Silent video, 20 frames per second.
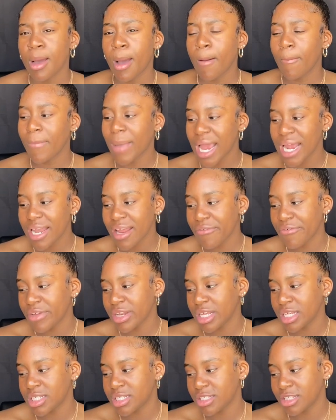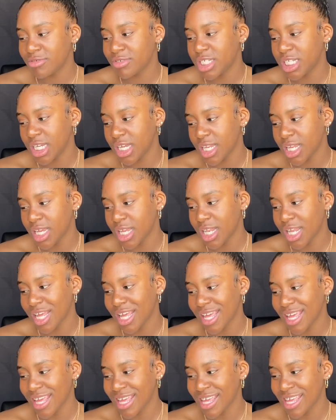My definition of cheating
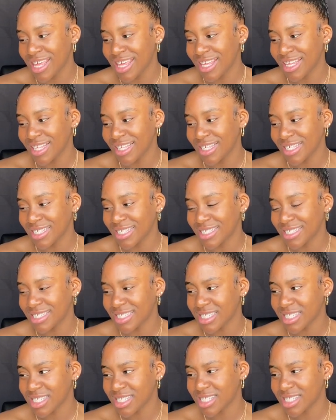is